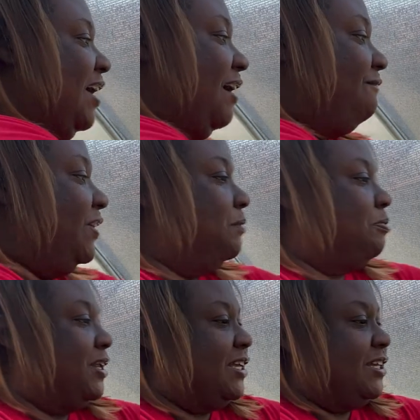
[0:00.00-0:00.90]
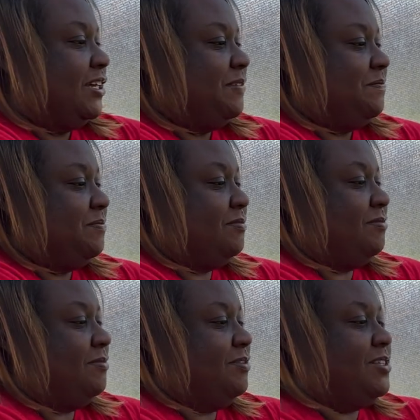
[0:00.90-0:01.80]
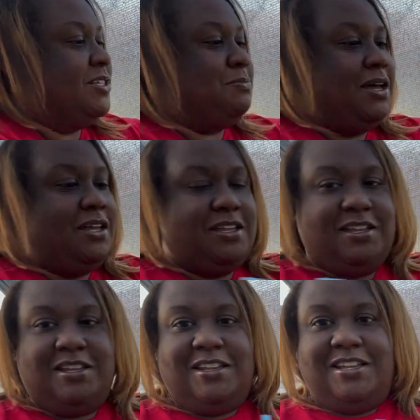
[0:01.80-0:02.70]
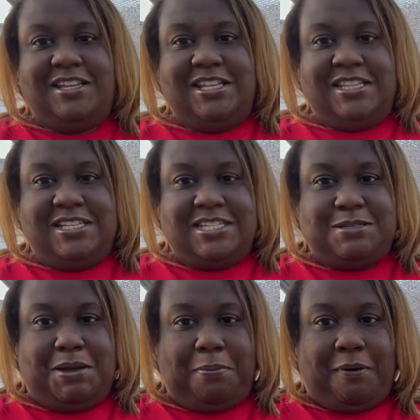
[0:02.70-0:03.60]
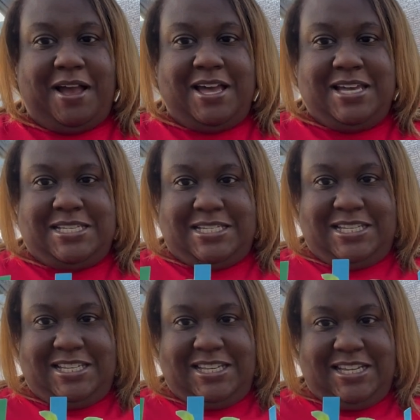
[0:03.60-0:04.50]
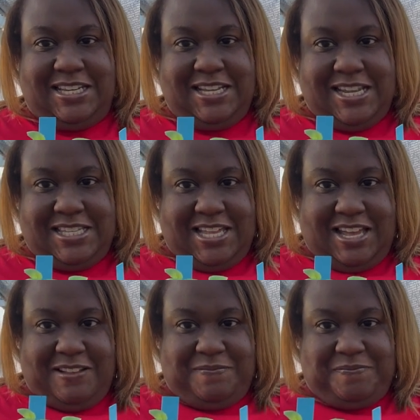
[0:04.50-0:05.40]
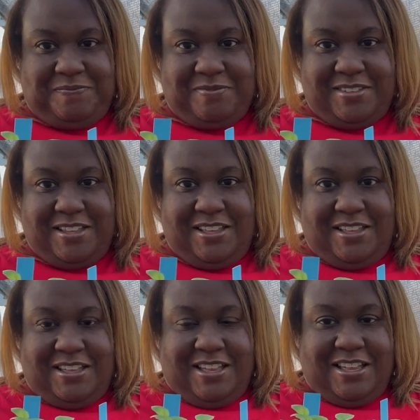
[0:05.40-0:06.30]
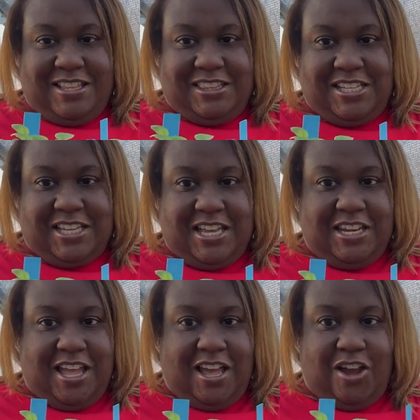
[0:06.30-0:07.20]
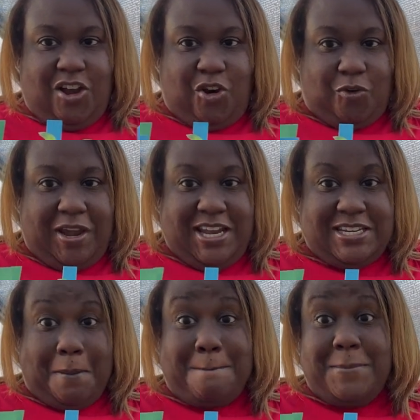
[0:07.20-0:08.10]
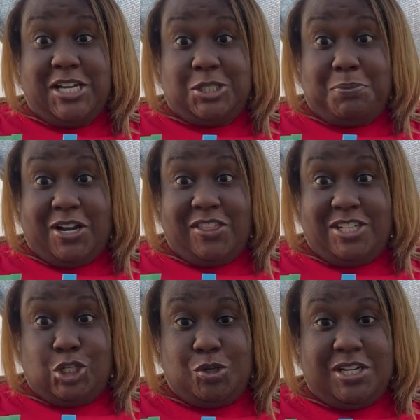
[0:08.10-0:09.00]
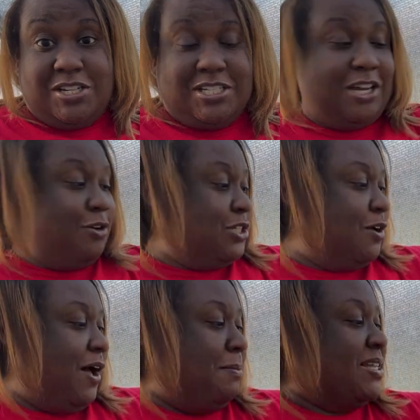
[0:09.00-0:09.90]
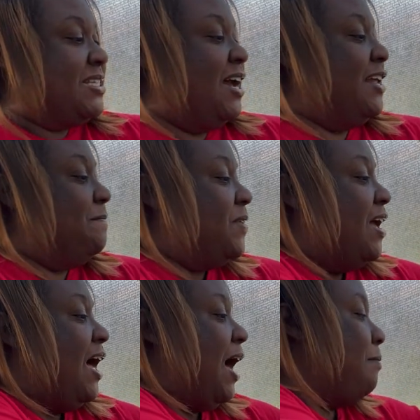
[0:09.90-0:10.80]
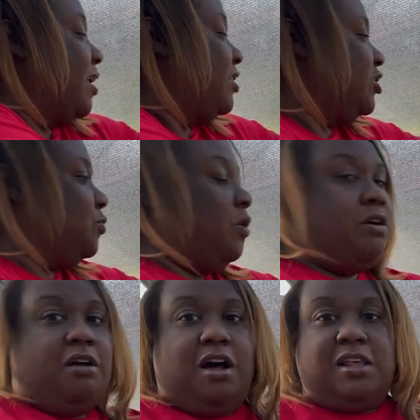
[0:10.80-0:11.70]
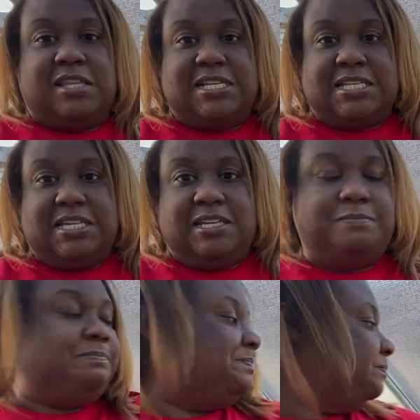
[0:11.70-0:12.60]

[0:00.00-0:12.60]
I'm feeling pretty good. This is my this is my prize. Look at that. Looking great. Much better than two years ago. So I'm excited. I'm going to just water all of these in